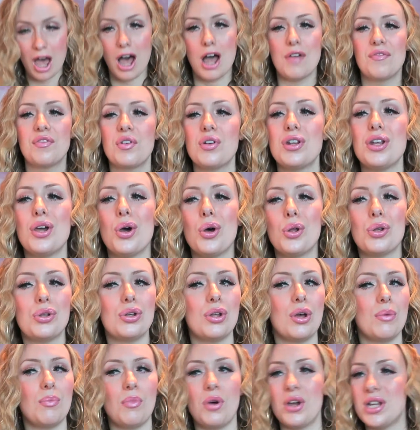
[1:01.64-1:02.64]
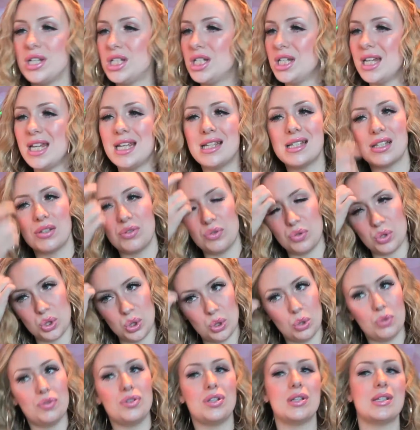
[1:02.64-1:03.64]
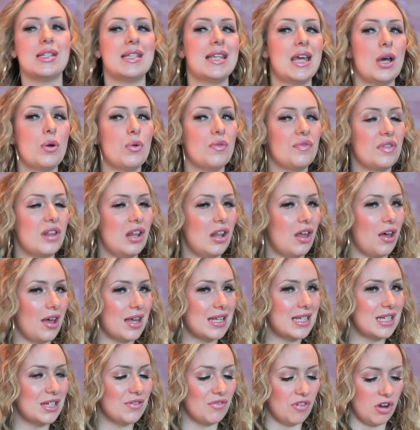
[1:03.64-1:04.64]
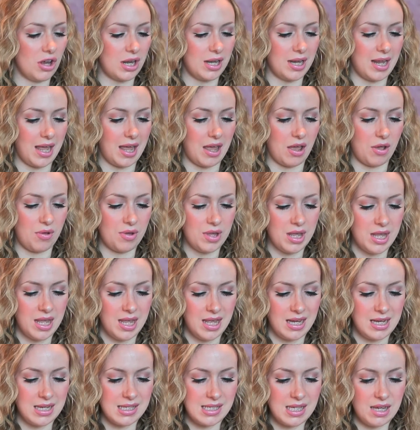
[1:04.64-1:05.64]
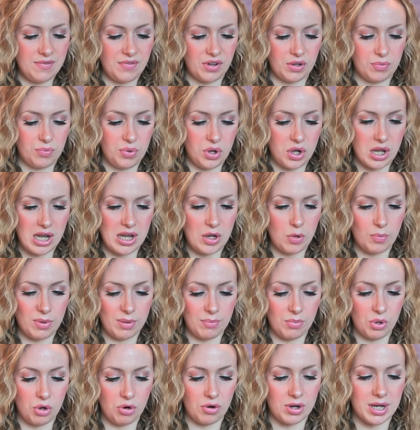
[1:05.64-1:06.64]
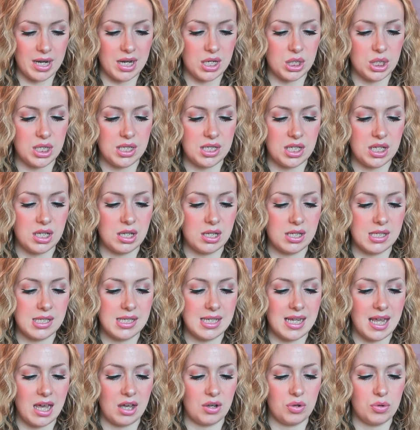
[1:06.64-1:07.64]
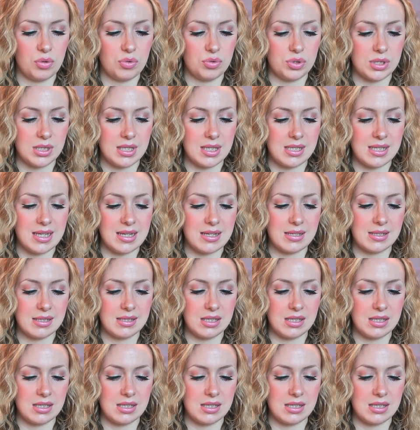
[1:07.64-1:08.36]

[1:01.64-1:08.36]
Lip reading: I've got it on my cheeks, I'm not sure you can tell with the lighting right now. Let's see if I can put a little bit more on actually so you can see how gorgeous this is.